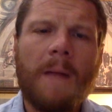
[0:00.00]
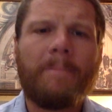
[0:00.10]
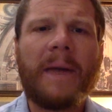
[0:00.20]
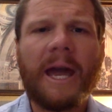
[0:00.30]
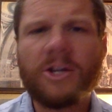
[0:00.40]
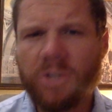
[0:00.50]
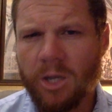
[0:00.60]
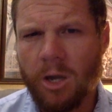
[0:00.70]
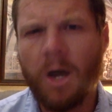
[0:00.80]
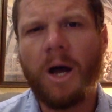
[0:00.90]
may actually
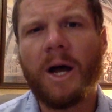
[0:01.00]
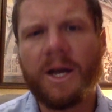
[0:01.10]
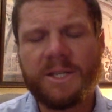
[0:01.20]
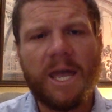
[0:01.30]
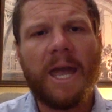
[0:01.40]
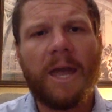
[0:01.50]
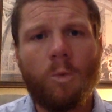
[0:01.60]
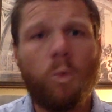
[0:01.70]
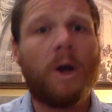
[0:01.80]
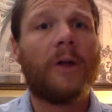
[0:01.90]
cause a
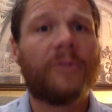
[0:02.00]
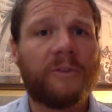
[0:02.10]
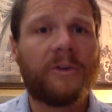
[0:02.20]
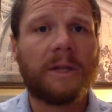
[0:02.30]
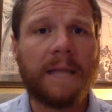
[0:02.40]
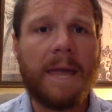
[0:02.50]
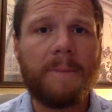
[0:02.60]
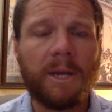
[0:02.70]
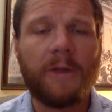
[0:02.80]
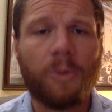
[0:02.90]
wealth of
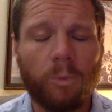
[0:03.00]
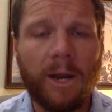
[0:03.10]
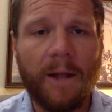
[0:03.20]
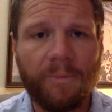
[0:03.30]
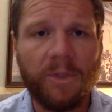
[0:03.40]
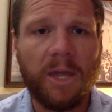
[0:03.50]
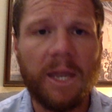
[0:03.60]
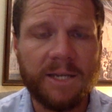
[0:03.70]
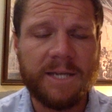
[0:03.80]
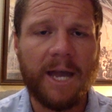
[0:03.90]
calamity throughout the
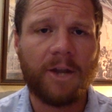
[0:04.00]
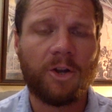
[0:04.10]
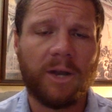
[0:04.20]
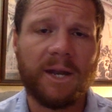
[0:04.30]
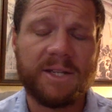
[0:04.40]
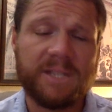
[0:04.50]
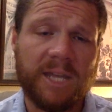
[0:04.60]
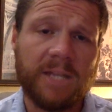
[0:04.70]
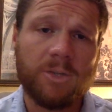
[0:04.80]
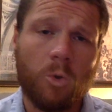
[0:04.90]
entire United
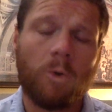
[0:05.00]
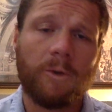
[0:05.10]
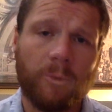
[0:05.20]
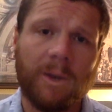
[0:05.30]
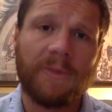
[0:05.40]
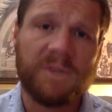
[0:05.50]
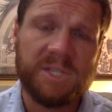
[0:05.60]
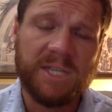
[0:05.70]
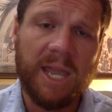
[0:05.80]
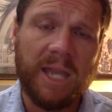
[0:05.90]
States or throughout the
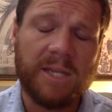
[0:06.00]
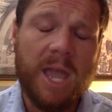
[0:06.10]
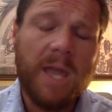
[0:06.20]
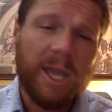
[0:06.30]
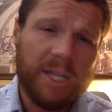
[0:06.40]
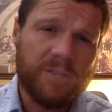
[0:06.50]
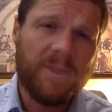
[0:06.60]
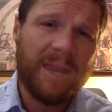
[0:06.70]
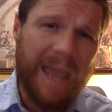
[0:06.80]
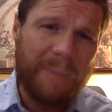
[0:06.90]
state. And so,
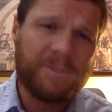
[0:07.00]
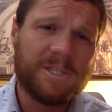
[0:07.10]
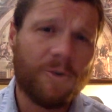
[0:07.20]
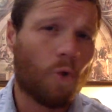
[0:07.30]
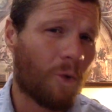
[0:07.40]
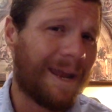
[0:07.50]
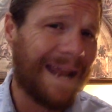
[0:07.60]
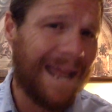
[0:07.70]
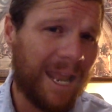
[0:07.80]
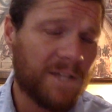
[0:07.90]
in the absence of a great
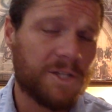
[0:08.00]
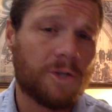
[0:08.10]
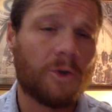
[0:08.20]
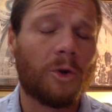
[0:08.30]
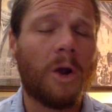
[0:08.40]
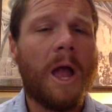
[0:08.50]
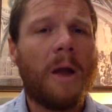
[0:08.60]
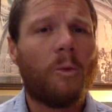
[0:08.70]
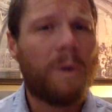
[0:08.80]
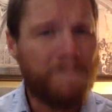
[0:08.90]
answer,
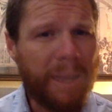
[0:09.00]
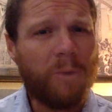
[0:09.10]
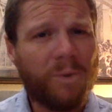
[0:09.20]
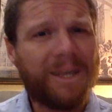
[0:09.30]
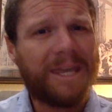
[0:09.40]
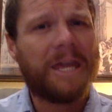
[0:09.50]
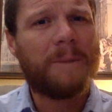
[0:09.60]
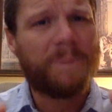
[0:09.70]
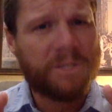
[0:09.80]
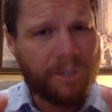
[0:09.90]
we may want to
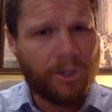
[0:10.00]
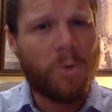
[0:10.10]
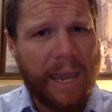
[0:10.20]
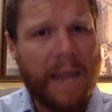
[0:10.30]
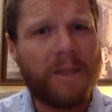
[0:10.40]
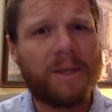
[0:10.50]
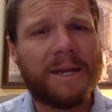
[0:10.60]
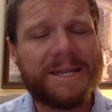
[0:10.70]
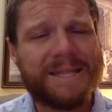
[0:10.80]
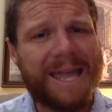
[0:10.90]
keep it to
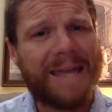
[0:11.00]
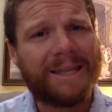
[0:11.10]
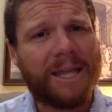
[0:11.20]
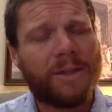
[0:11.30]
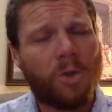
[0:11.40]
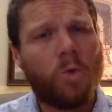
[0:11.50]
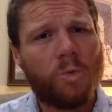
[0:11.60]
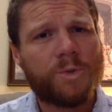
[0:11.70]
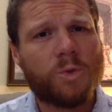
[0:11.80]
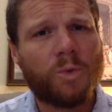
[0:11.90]
localities and let local
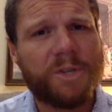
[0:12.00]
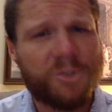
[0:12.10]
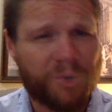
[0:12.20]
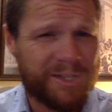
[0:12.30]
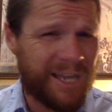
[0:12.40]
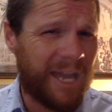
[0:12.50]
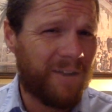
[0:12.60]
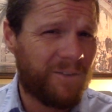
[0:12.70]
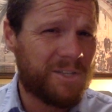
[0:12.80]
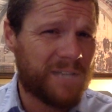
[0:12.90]
school districts kind of
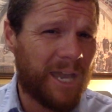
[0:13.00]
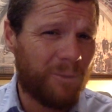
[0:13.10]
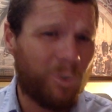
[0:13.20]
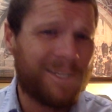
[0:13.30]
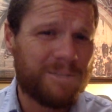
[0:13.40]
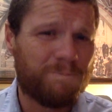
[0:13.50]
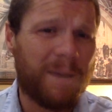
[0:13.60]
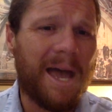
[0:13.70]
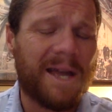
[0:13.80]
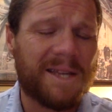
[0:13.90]
decide what's
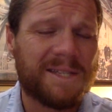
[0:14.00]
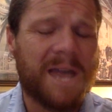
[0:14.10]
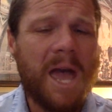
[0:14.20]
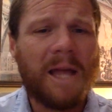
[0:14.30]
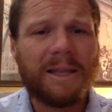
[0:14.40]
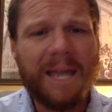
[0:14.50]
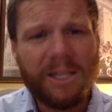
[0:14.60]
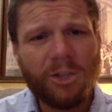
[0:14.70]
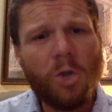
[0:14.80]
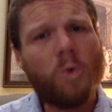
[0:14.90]
best. Let
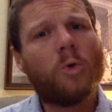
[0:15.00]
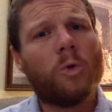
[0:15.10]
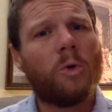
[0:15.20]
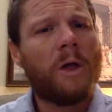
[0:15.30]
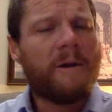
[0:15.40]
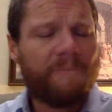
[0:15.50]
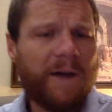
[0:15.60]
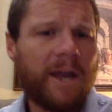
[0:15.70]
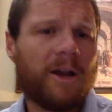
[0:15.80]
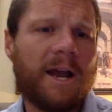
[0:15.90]
local
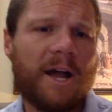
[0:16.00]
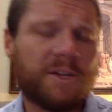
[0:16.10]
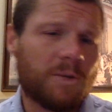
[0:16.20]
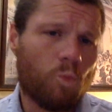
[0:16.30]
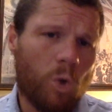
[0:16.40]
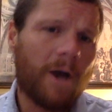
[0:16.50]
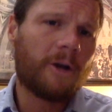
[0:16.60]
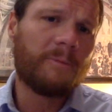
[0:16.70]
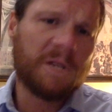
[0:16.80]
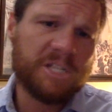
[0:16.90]
firehouse and
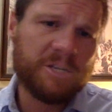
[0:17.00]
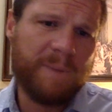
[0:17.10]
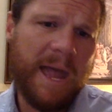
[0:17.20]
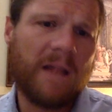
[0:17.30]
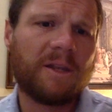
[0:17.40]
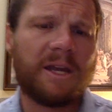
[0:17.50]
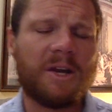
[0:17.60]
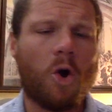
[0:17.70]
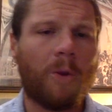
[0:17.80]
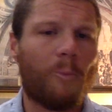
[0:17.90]
water municipality
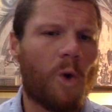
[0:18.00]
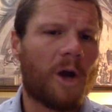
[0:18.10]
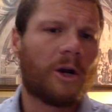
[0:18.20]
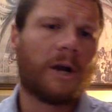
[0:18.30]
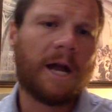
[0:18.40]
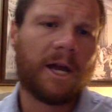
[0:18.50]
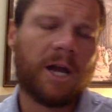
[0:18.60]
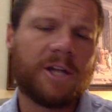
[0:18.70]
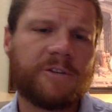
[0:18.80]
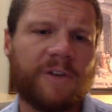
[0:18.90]
or water
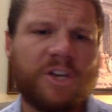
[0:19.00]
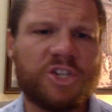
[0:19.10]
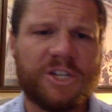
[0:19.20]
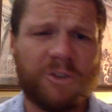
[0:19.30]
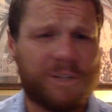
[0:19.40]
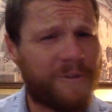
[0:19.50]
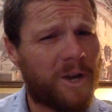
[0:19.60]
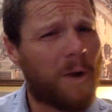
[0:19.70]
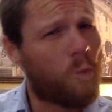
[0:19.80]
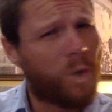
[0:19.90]
conservation districts
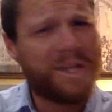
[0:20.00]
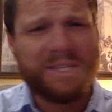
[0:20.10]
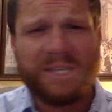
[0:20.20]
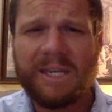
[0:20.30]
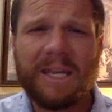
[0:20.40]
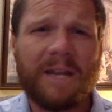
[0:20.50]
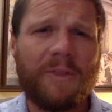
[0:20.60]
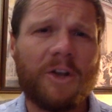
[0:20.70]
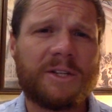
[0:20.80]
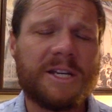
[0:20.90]
figure out what is the need in
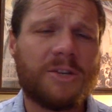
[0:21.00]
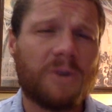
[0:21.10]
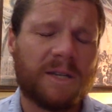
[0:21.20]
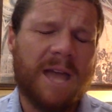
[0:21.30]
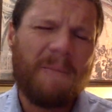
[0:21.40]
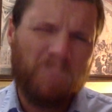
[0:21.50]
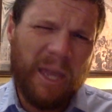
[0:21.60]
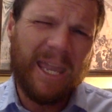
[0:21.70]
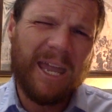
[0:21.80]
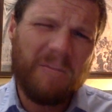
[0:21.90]
their district and
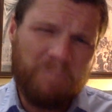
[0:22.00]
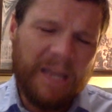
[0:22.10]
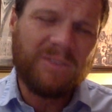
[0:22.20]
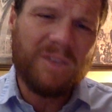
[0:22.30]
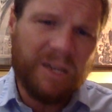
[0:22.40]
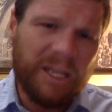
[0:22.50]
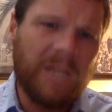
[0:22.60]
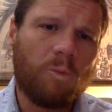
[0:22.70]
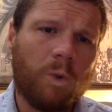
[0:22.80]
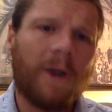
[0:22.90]
kind of meet the
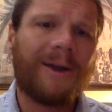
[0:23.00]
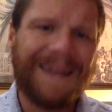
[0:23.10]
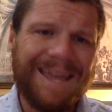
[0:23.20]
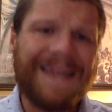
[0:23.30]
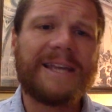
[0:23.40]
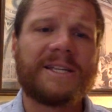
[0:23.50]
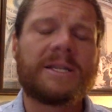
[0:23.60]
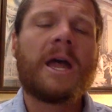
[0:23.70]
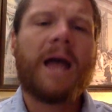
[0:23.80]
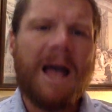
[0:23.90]
need where it is
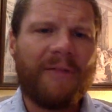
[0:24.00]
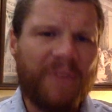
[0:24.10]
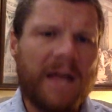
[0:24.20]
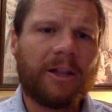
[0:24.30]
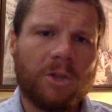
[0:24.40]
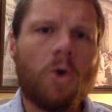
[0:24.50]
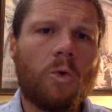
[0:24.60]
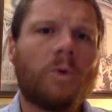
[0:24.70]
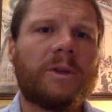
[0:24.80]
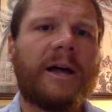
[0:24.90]
at that
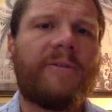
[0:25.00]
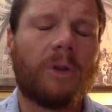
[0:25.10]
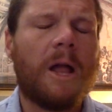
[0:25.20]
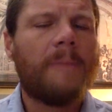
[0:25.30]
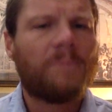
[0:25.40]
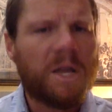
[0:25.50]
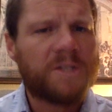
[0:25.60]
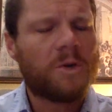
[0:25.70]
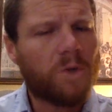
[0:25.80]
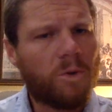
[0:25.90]
local level. And
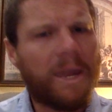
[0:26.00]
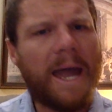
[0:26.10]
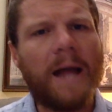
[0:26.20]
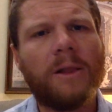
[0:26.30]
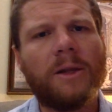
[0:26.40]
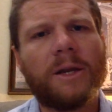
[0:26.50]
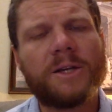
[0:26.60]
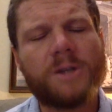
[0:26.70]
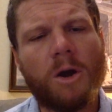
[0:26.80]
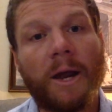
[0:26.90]
so
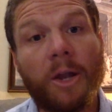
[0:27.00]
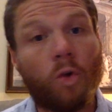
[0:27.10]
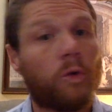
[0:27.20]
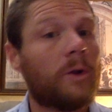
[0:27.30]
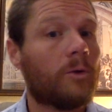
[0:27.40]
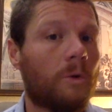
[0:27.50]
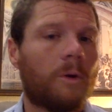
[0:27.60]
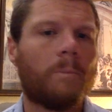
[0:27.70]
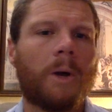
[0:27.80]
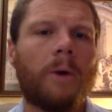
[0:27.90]
localities are a critical
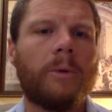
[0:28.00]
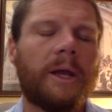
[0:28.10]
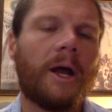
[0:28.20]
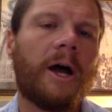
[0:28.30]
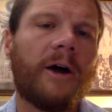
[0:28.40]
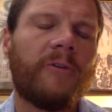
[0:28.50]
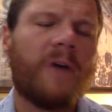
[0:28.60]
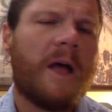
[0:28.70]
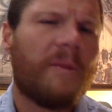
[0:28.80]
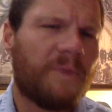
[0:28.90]
component of
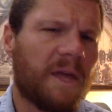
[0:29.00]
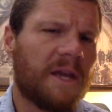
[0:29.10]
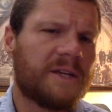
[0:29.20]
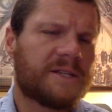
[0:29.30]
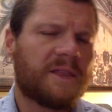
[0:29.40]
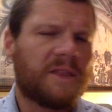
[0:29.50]
this